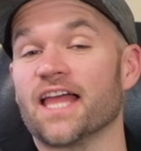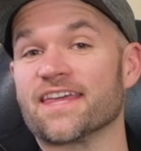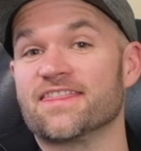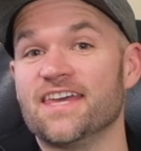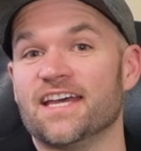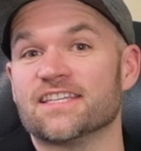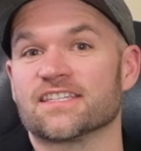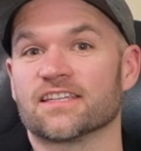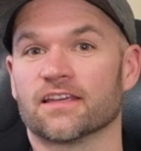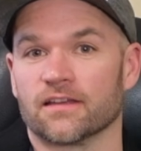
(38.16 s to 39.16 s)
like
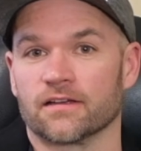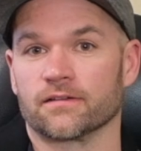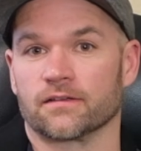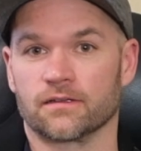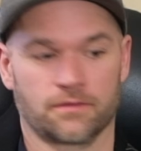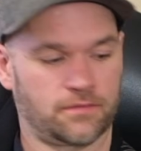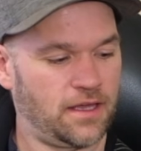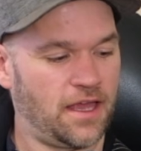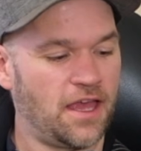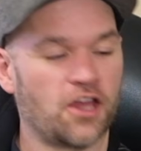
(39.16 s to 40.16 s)
this,
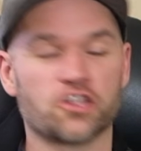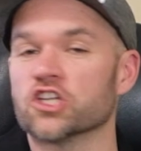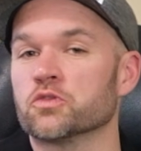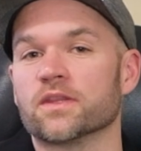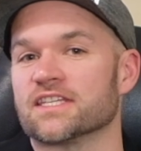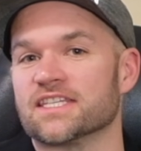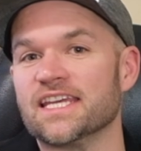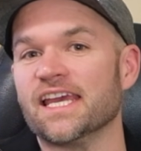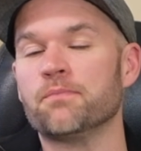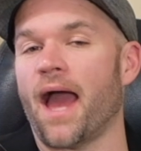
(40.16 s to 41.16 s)
just with the
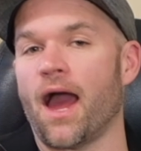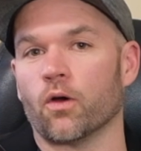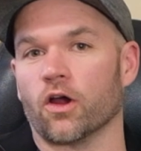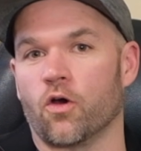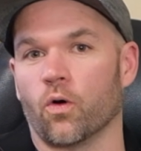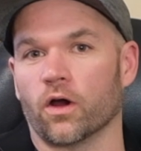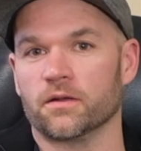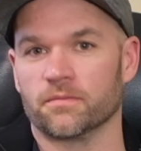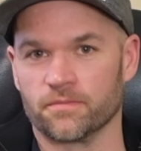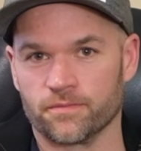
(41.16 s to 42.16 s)
C power
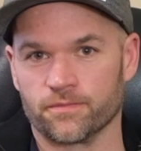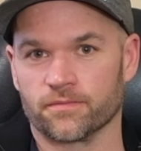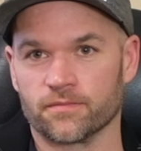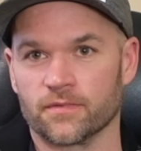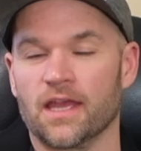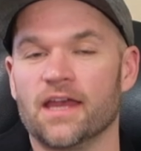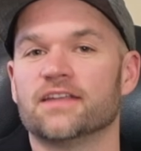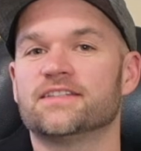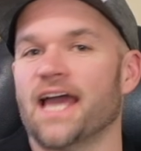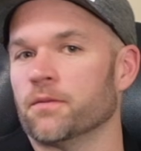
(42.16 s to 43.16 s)
chord,
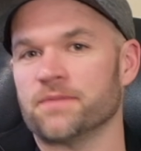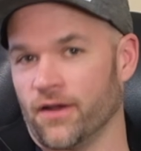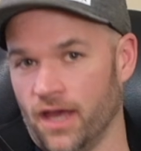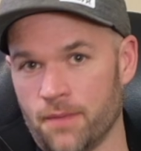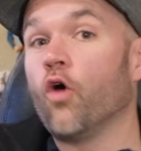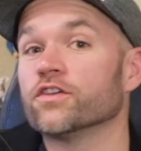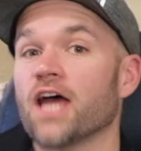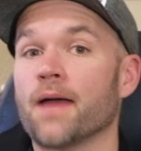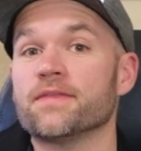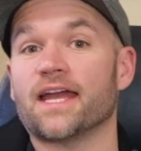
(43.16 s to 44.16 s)
down, up, down, up. Over
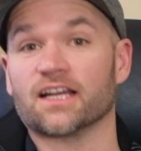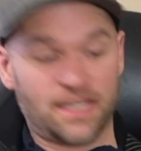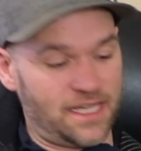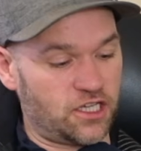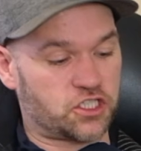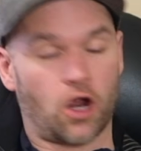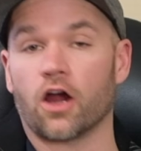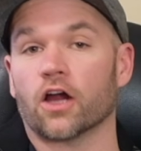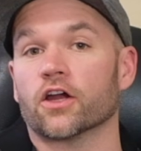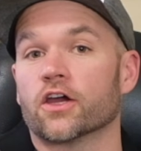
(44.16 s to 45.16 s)
top of that, a clean guitar